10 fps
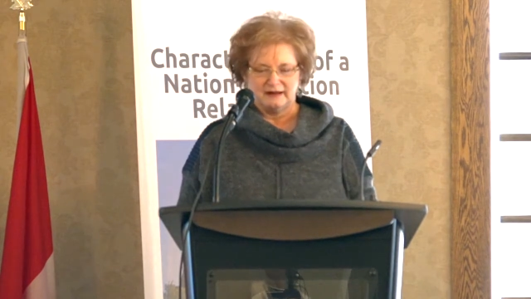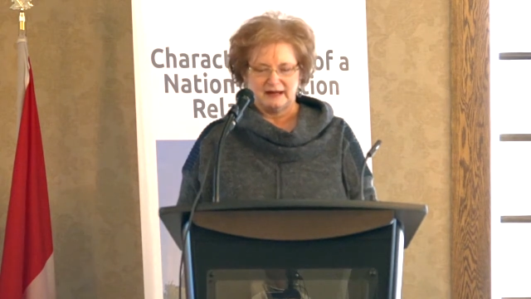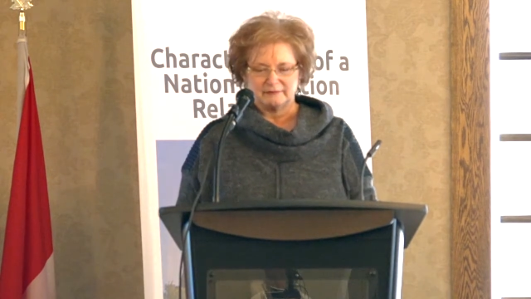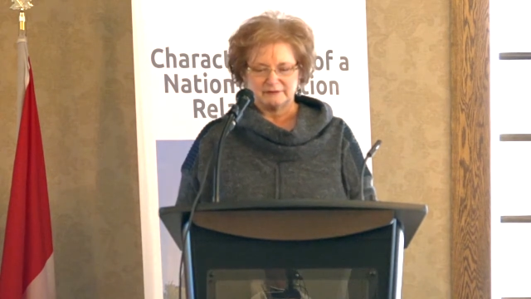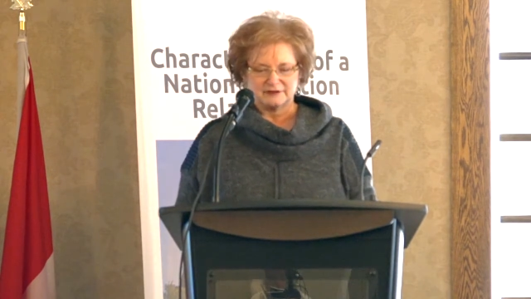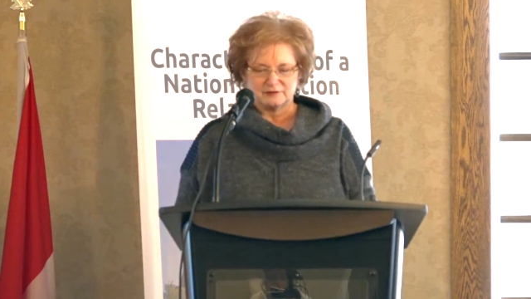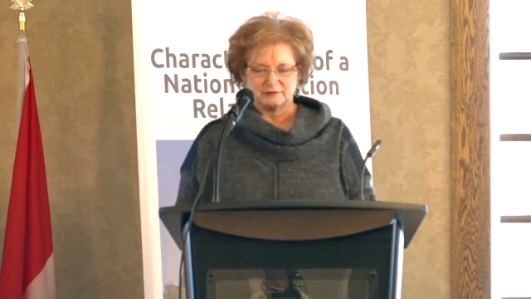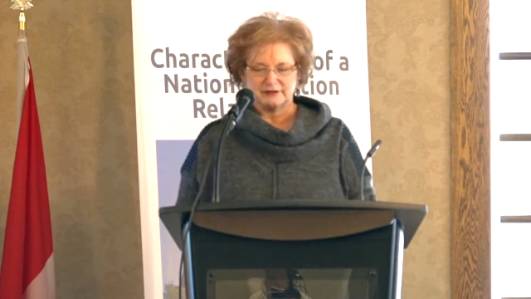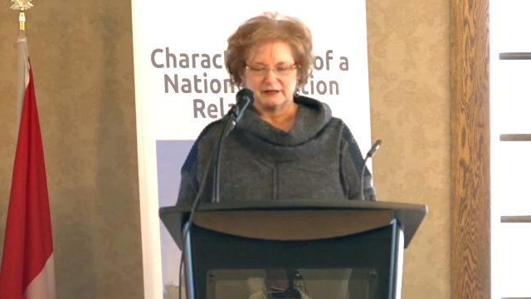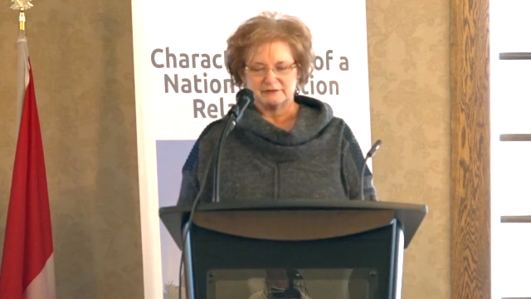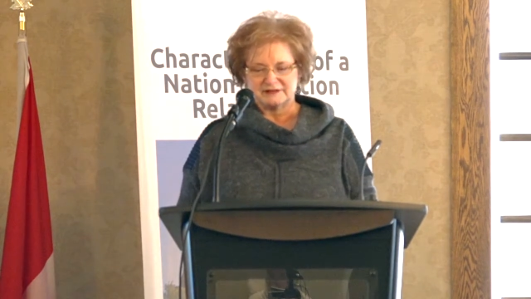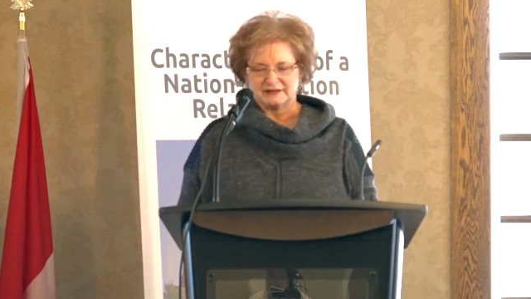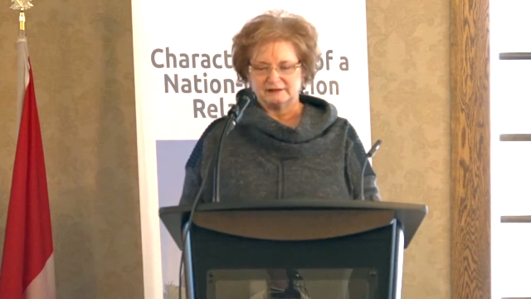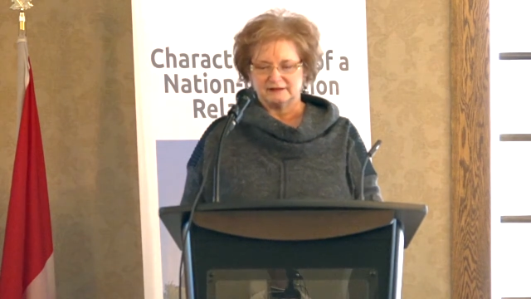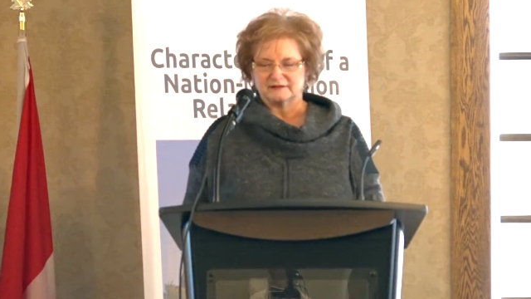and restoring
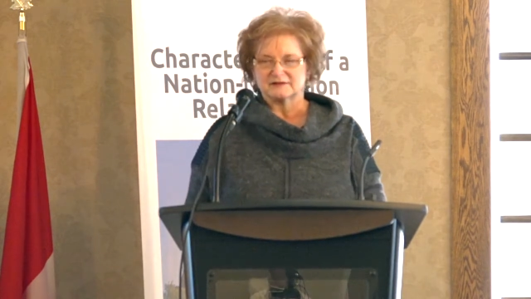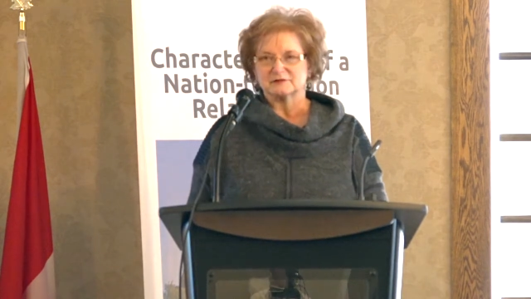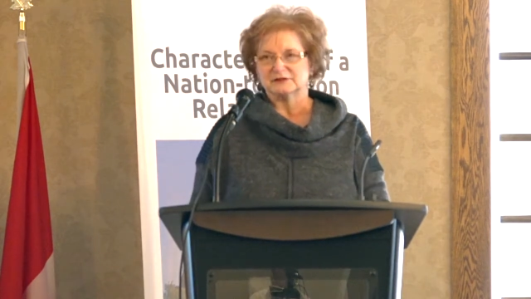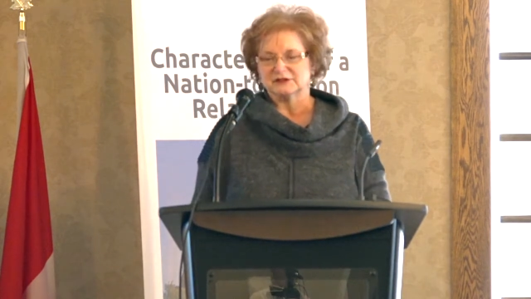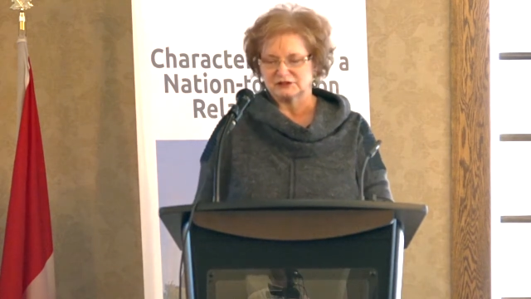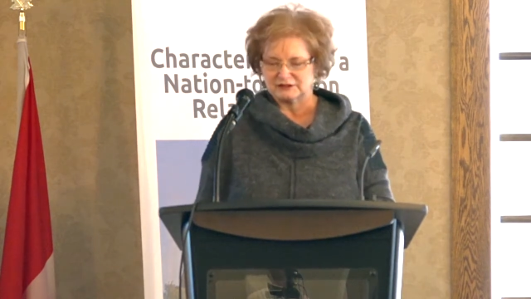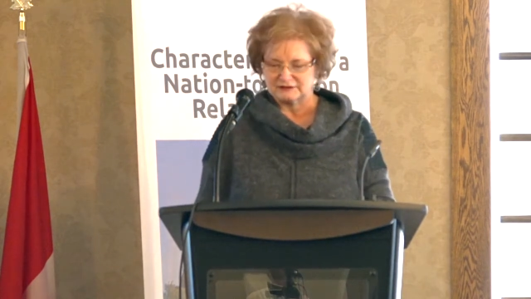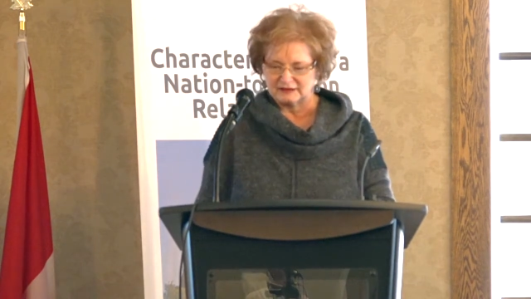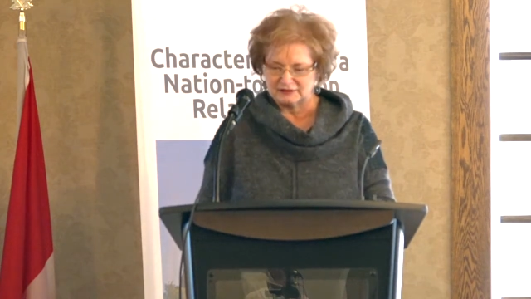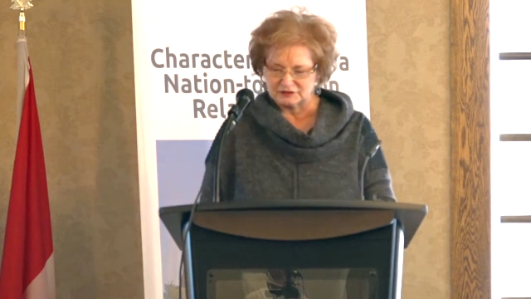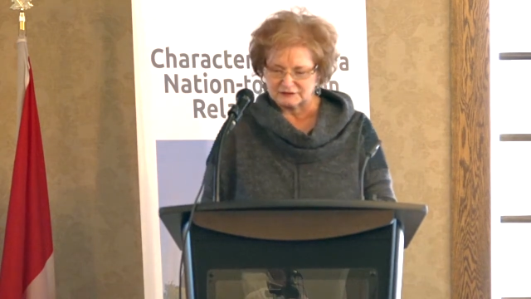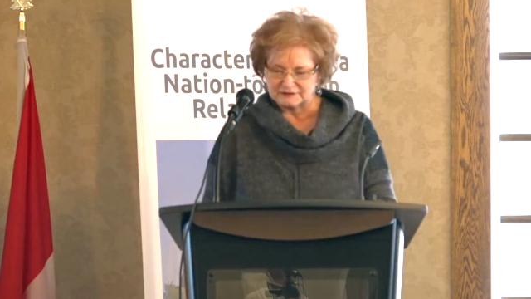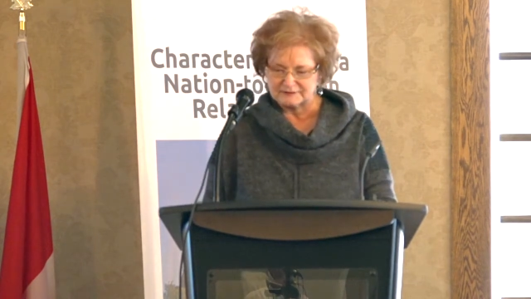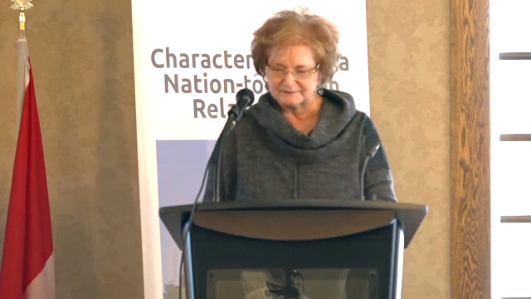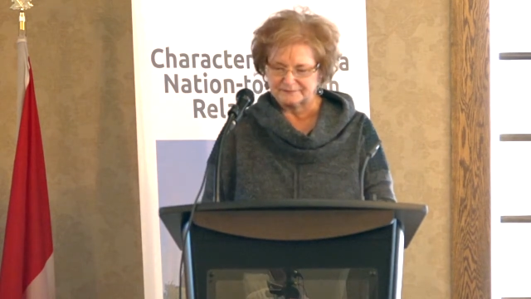resilience to Indigenous nations.